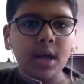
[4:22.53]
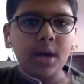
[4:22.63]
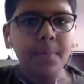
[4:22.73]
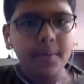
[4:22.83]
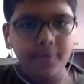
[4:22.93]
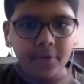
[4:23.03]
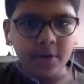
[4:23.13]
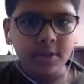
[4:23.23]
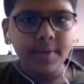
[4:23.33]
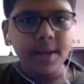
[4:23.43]
First
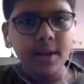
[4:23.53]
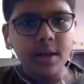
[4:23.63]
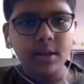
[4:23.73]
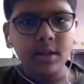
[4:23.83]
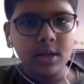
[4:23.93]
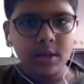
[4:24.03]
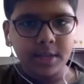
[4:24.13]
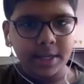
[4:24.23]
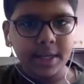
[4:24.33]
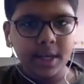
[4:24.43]
we learn the
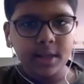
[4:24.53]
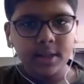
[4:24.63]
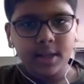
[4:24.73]
technique and then.